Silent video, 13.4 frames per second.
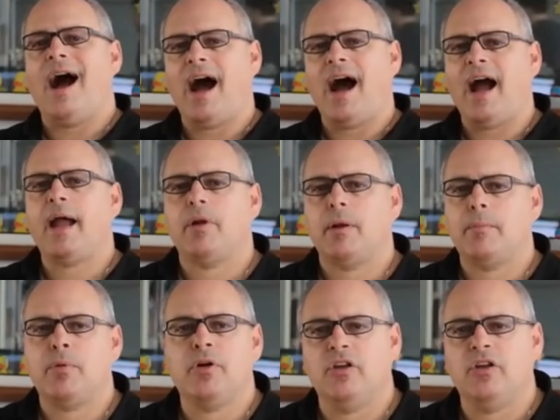I am going to
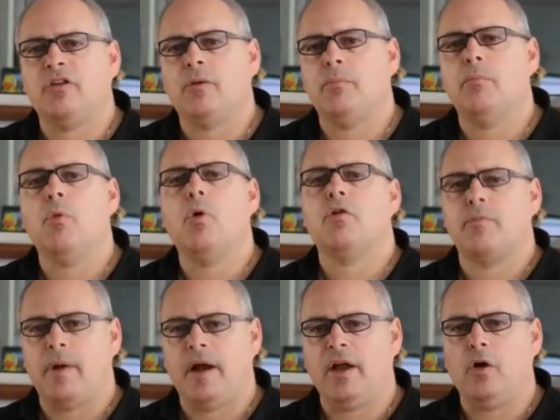put in some more of
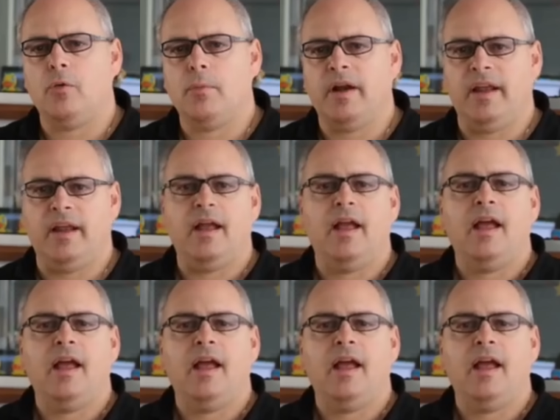my own money.